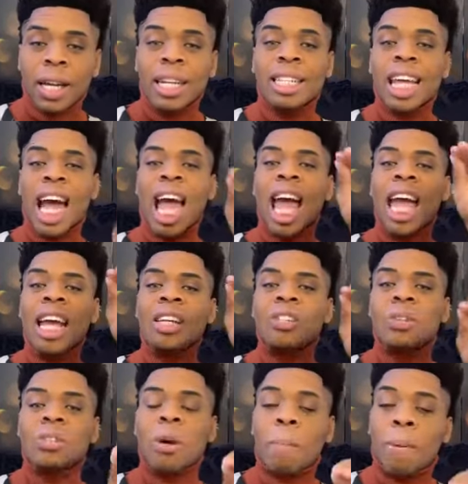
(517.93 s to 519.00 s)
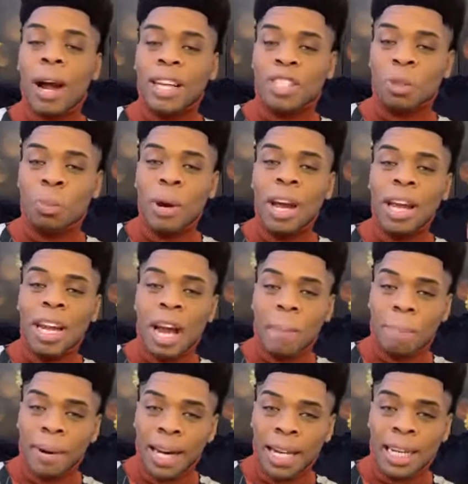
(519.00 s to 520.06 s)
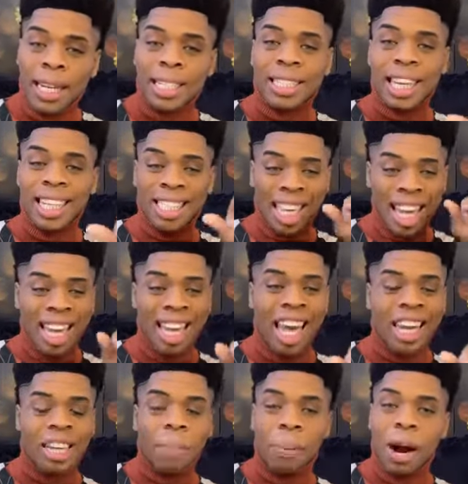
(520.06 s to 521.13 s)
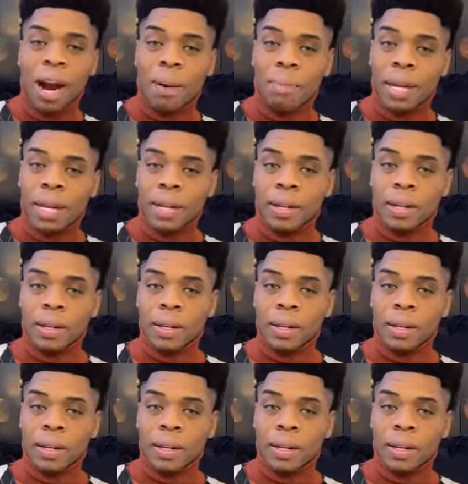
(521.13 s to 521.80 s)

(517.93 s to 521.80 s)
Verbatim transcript: The angels of prosperity, abundance is in that department.